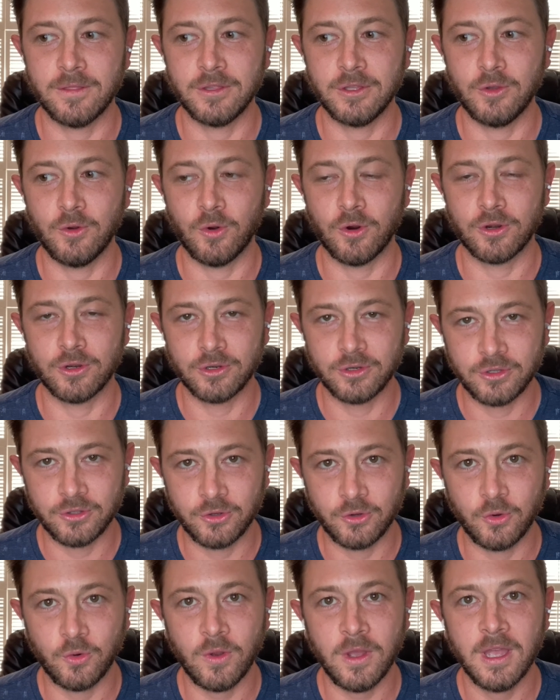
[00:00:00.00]
your
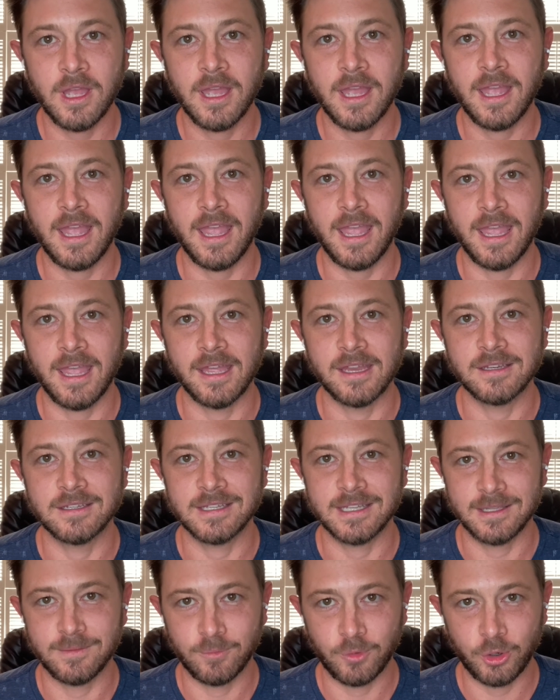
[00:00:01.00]
new and
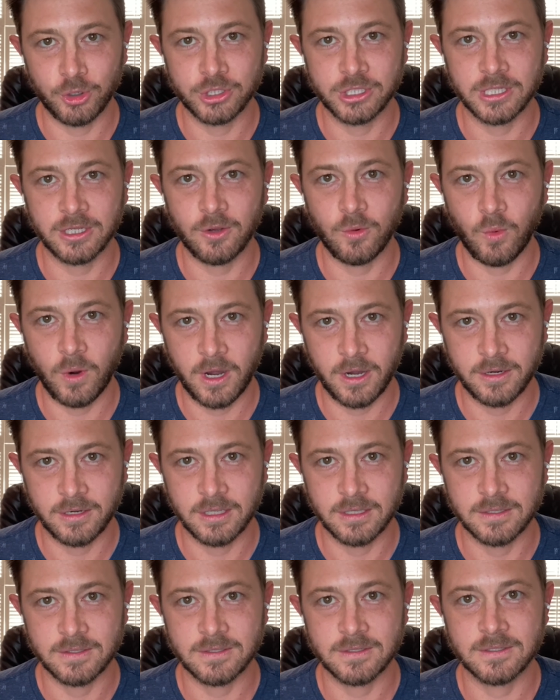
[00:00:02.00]
emerging
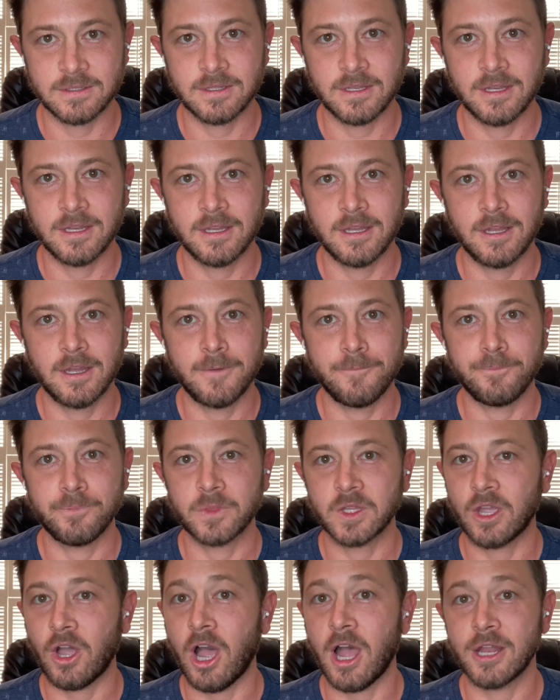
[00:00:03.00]
awareness.
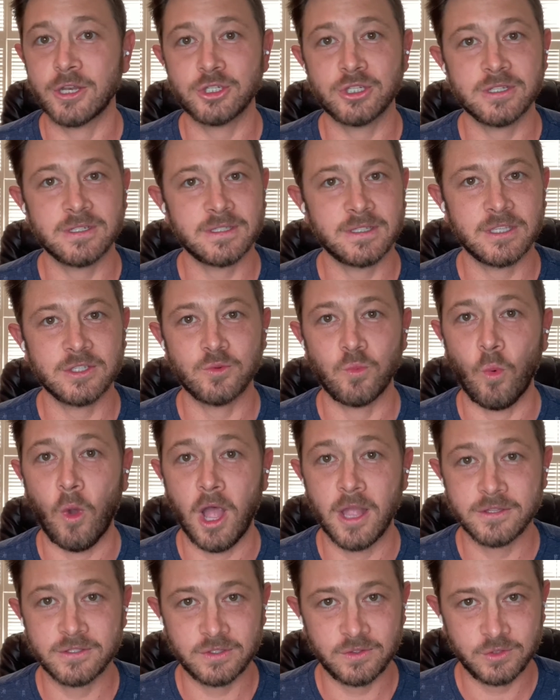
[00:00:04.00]
Consciousness
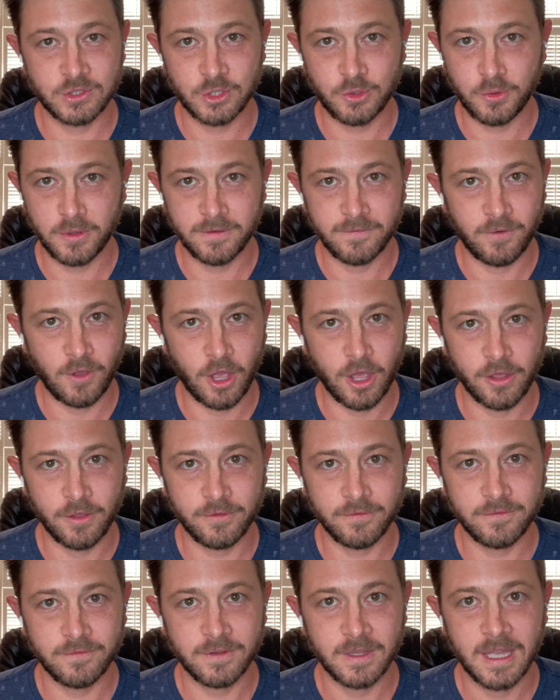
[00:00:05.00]
wants you to
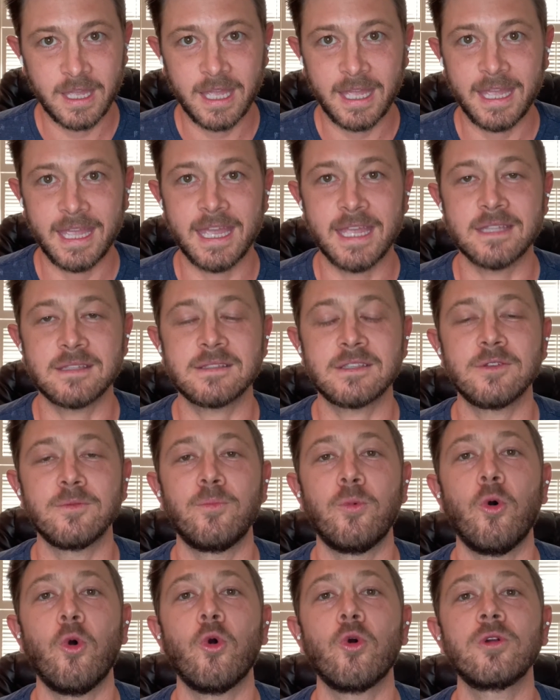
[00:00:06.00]
evolve. It
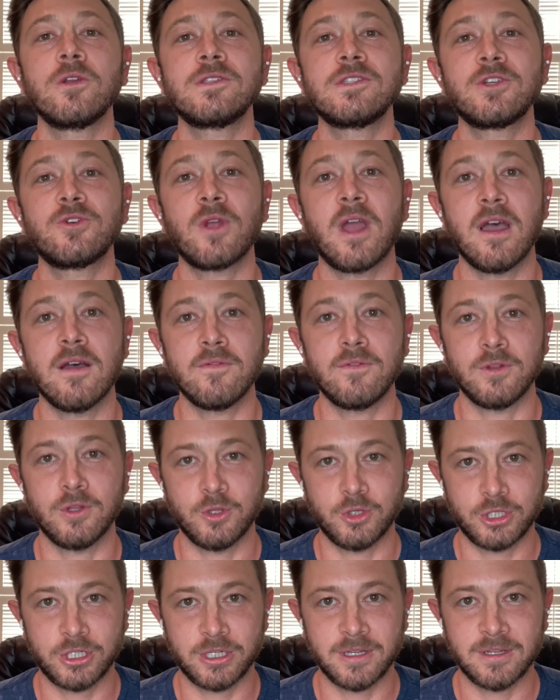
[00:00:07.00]
supports your
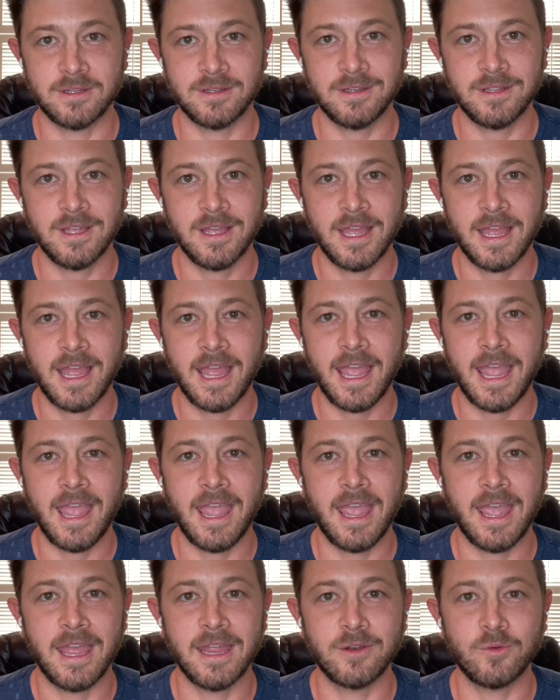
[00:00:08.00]
evolution.
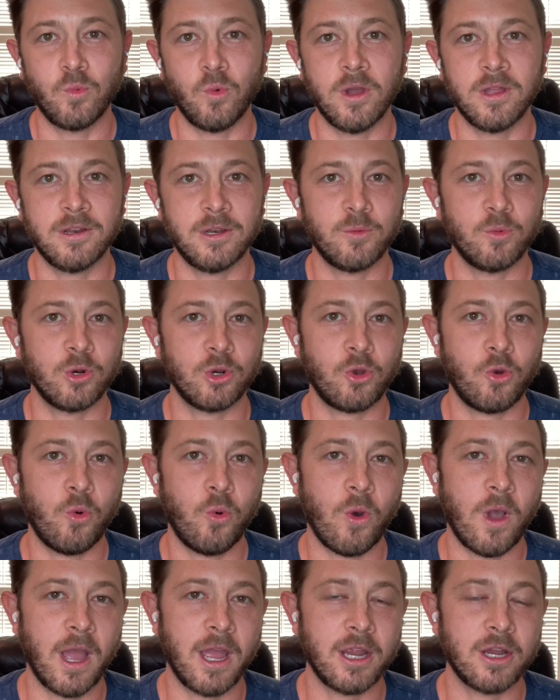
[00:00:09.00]
And what it
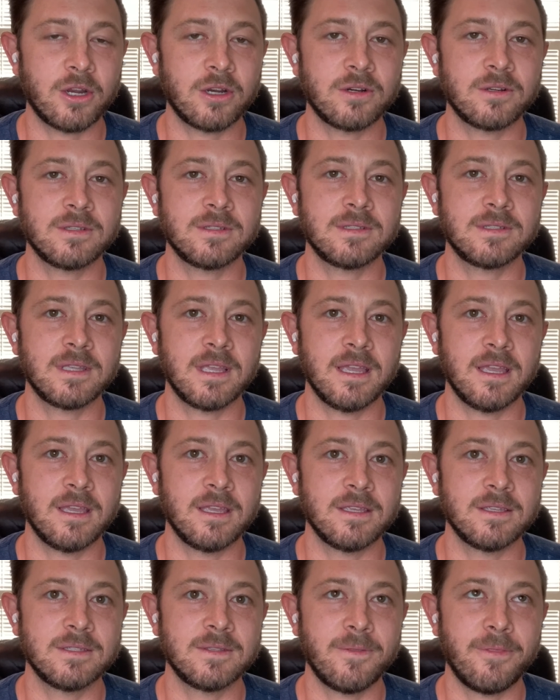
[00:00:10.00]
requires
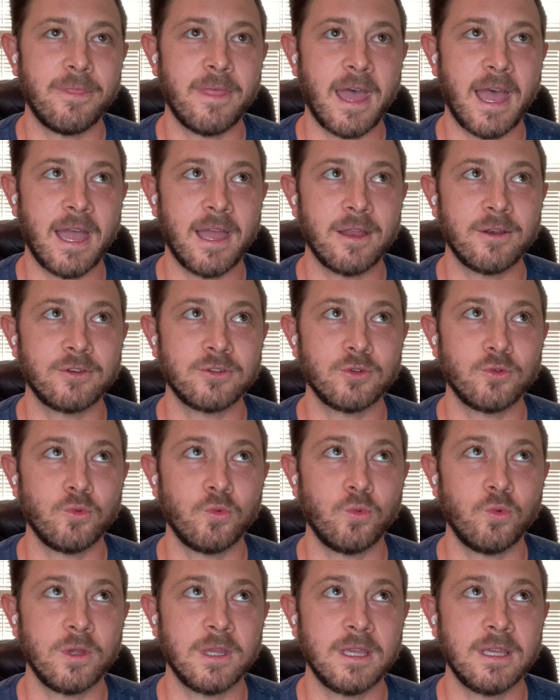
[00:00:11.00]
is that
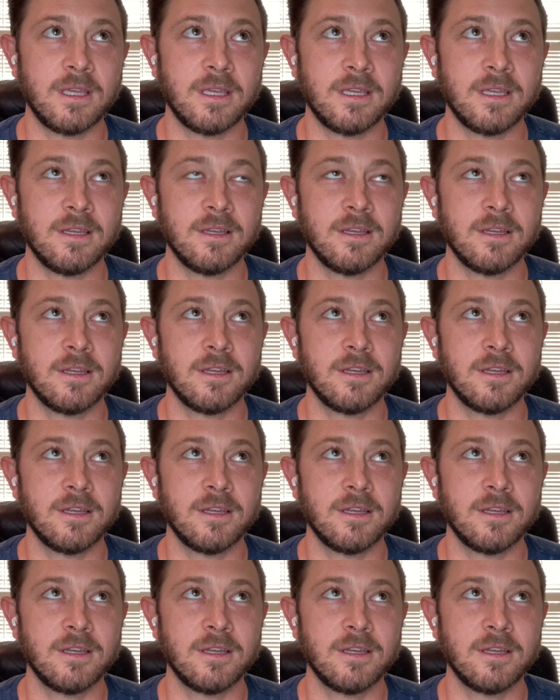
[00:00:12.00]
we